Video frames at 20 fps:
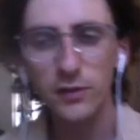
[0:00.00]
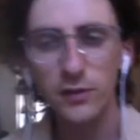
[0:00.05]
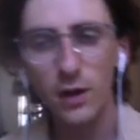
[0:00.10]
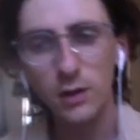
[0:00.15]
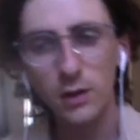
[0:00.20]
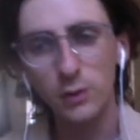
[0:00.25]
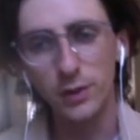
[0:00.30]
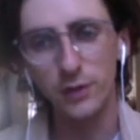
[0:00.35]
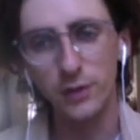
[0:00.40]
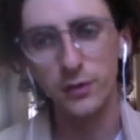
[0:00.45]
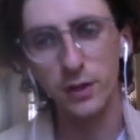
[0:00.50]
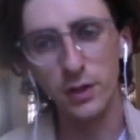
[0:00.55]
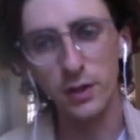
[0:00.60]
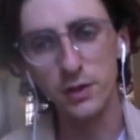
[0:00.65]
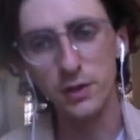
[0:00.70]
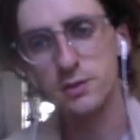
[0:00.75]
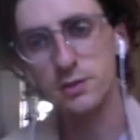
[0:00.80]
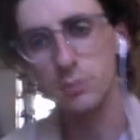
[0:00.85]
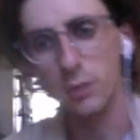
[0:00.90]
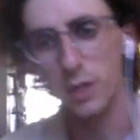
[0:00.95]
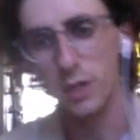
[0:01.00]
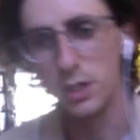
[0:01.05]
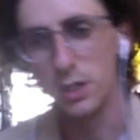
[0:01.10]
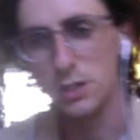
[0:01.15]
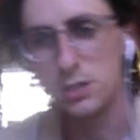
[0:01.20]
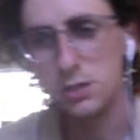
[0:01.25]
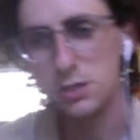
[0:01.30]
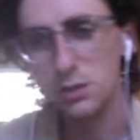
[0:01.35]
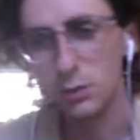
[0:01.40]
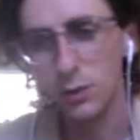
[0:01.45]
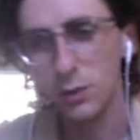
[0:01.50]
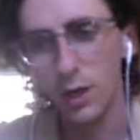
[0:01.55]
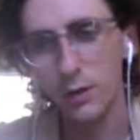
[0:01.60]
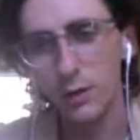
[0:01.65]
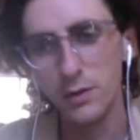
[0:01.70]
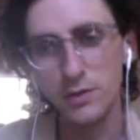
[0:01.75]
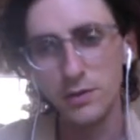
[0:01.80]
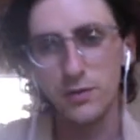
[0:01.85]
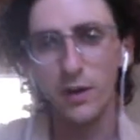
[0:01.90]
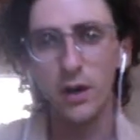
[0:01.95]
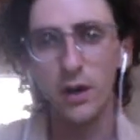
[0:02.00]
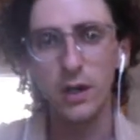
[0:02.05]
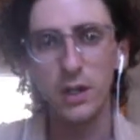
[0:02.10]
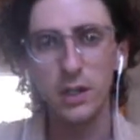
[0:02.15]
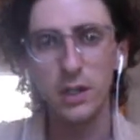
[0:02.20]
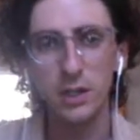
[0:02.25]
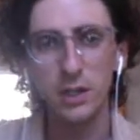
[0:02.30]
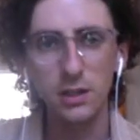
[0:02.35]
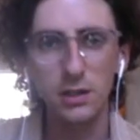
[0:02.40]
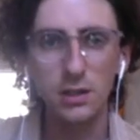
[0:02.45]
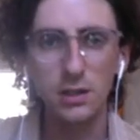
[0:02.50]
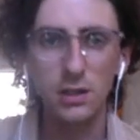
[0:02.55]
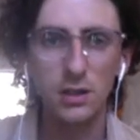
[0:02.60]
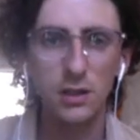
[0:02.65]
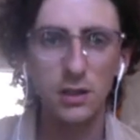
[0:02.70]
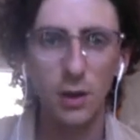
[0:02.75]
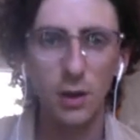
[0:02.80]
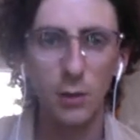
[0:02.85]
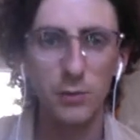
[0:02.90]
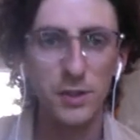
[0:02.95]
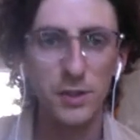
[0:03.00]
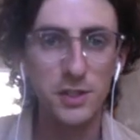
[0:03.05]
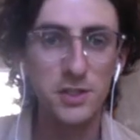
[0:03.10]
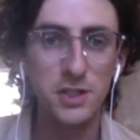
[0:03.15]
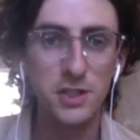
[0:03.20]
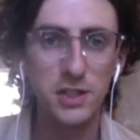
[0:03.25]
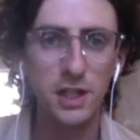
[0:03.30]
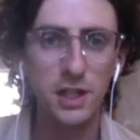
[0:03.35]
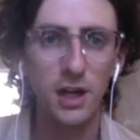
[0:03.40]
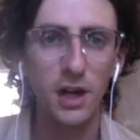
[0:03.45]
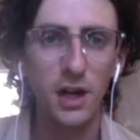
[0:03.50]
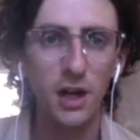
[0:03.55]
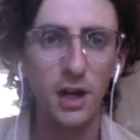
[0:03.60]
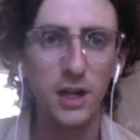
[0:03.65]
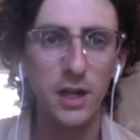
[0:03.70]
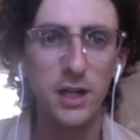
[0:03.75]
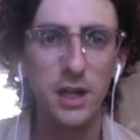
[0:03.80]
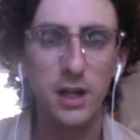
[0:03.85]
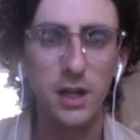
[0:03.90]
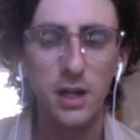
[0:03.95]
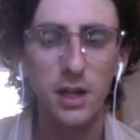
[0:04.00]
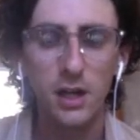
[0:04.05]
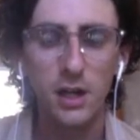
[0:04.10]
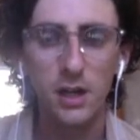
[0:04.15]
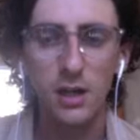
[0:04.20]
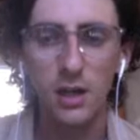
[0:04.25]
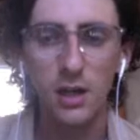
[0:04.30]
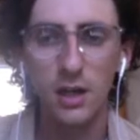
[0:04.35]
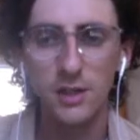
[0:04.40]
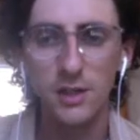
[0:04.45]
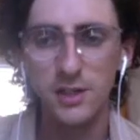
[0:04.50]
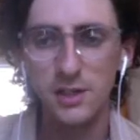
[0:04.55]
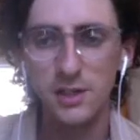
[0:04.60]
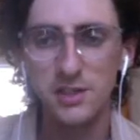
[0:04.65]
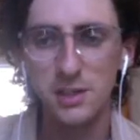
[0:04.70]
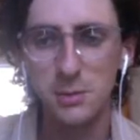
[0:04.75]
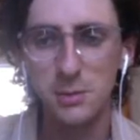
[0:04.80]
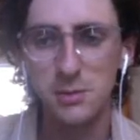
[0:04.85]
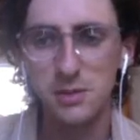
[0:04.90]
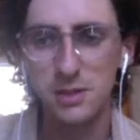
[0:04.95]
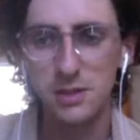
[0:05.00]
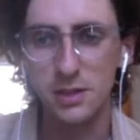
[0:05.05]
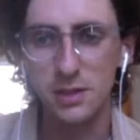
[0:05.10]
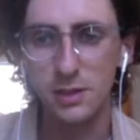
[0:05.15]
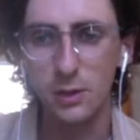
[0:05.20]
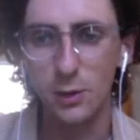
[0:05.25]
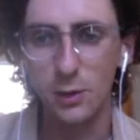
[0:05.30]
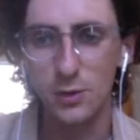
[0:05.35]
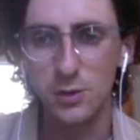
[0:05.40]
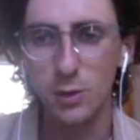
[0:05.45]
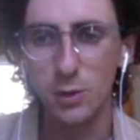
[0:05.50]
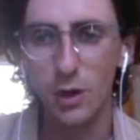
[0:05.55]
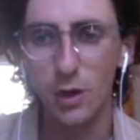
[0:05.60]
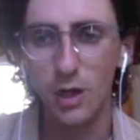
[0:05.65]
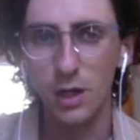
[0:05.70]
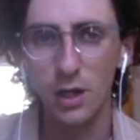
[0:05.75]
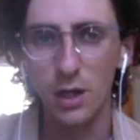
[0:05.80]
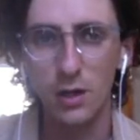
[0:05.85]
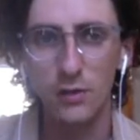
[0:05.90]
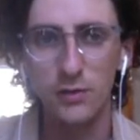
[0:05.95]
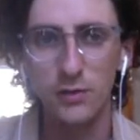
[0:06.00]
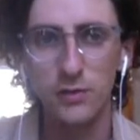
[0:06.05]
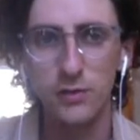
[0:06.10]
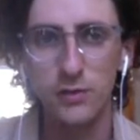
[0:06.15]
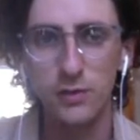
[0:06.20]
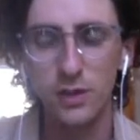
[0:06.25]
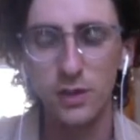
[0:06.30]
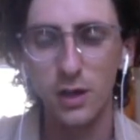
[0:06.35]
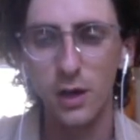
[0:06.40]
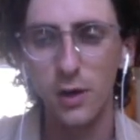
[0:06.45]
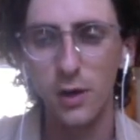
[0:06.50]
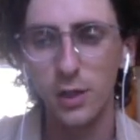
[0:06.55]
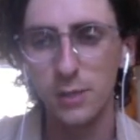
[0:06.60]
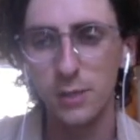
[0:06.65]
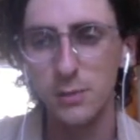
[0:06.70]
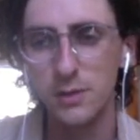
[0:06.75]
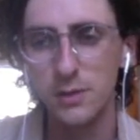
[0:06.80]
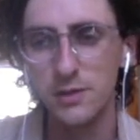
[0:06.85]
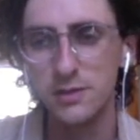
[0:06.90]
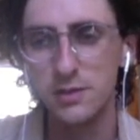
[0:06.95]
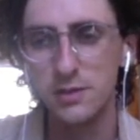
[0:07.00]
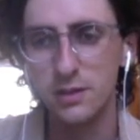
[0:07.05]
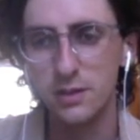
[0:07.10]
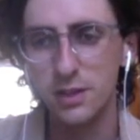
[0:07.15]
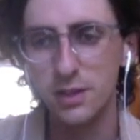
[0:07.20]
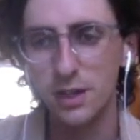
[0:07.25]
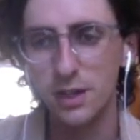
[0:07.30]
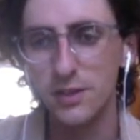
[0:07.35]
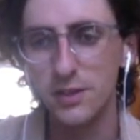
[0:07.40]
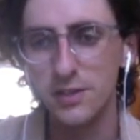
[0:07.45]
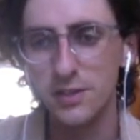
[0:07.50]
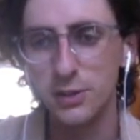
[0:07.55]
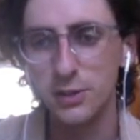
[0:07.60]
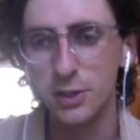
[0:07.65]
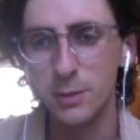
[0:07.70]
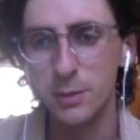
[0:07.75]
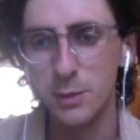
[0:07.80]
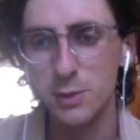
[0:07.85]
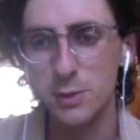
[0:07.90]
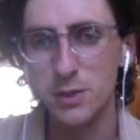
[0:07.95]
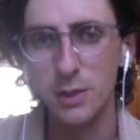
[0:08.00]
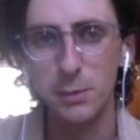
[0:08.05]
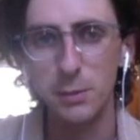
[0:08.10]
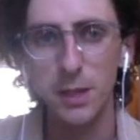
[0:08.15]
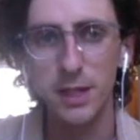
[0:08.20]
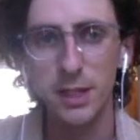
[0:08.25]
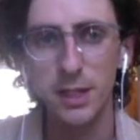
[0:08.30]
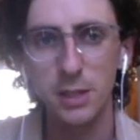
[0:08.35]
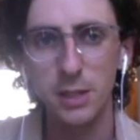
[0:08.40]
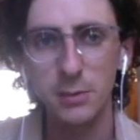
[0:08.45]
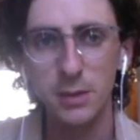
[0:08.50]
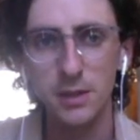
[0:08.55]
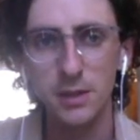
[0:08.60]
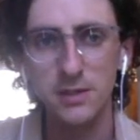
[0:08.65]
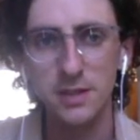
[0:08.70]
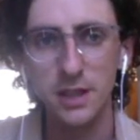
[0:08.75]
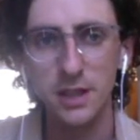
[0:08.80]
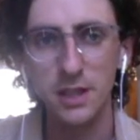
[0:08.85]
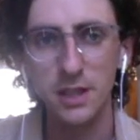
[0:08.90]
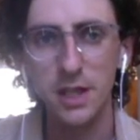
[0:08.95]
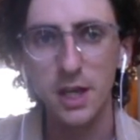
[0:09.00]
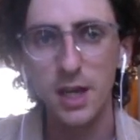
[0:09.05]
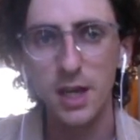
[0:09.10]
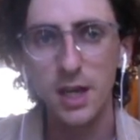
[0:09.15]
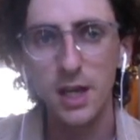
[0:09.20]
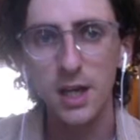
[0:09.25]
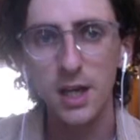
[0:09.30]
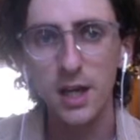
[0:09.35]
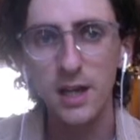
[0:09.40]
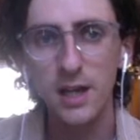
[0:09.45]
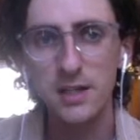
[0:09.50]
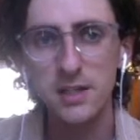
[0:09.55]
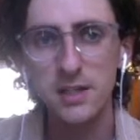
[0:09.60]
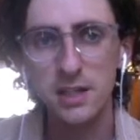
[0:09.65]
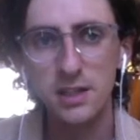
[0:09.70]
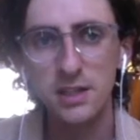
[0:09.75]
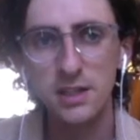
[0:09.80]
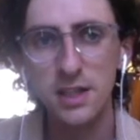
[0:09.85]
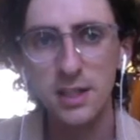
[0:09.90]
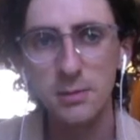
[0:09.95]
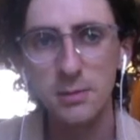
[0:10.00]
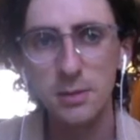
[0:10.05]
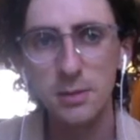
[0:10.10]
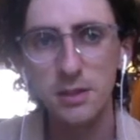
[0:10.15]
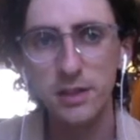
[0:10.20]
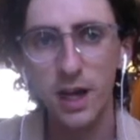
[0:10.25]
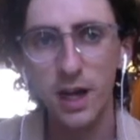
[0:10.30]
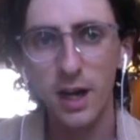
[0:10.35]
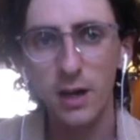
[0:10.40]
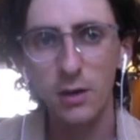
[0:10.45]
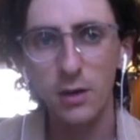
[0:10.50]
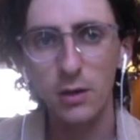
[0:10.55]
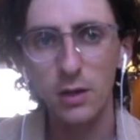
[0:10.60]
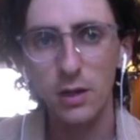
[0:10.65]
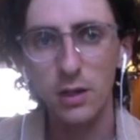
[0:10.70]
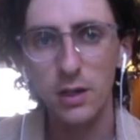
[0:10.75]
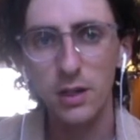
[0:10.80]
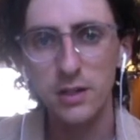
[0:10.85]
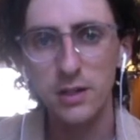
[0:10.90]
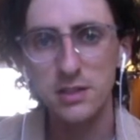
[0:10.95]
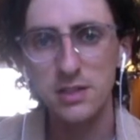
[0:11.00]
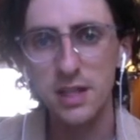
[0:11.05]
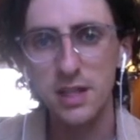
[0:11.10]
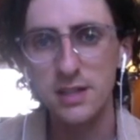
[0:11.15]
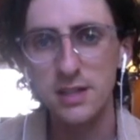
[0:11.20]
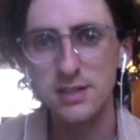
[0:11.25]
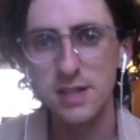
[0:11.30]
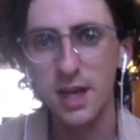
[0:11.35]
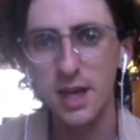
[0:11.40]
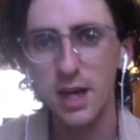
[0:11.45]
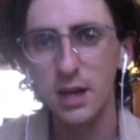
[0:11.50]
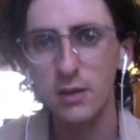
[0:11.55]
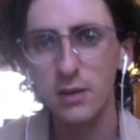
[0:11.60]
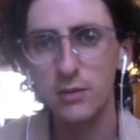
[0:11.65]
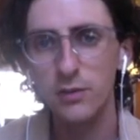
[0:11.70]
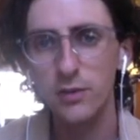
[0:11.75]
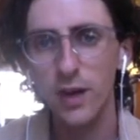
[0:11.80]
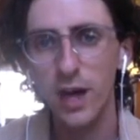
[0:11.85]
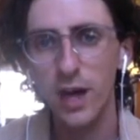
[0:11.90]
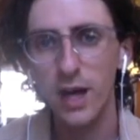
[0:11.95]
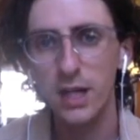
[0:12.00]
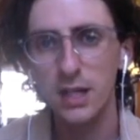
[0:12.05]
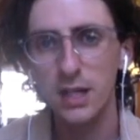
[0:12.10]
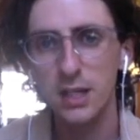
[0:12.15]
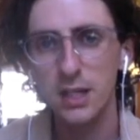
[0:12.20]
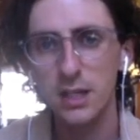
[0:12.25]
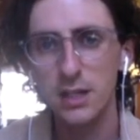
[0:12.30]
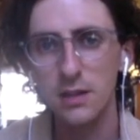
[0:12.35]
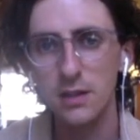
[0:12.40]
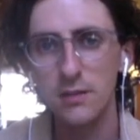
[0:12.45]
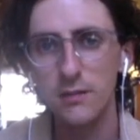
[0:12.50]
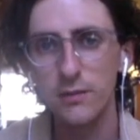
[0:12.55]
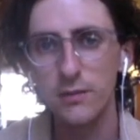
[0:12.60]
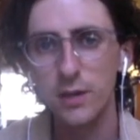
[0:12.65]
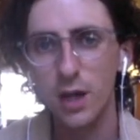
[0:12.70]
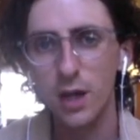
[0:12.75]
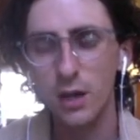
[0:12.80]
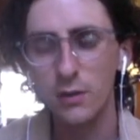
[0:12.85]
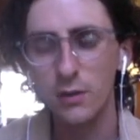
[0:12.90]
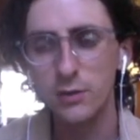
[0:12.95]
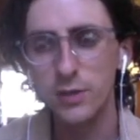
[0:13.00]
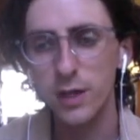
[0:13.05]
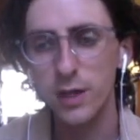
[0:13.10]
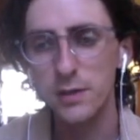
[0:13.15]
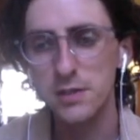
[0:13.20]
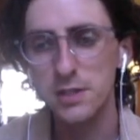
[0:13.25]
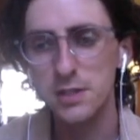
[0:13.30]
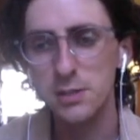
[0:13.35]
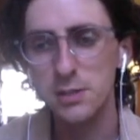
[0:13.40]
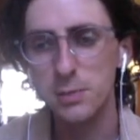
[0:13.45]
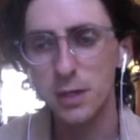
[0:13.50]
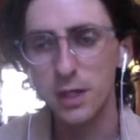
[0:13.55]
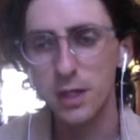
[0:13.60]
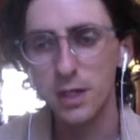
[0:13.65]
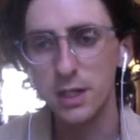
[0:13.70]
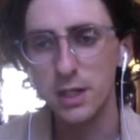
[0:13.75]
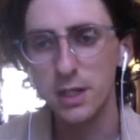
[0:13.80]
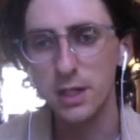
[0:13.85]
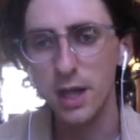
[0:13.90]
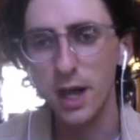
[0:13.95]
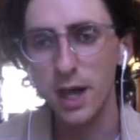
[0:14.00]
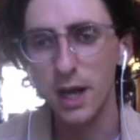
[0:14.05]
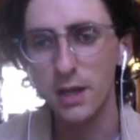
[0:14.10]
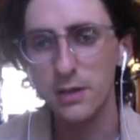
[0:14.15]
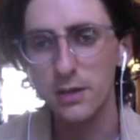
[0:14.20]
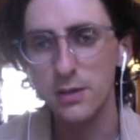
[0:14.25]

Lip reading: difference, which although is very obvious to the eye, it does seem to cause quite a lot of arguments and kind of disagreements from the plant community, is that Dean McDowell is said to have a kind of noticeably and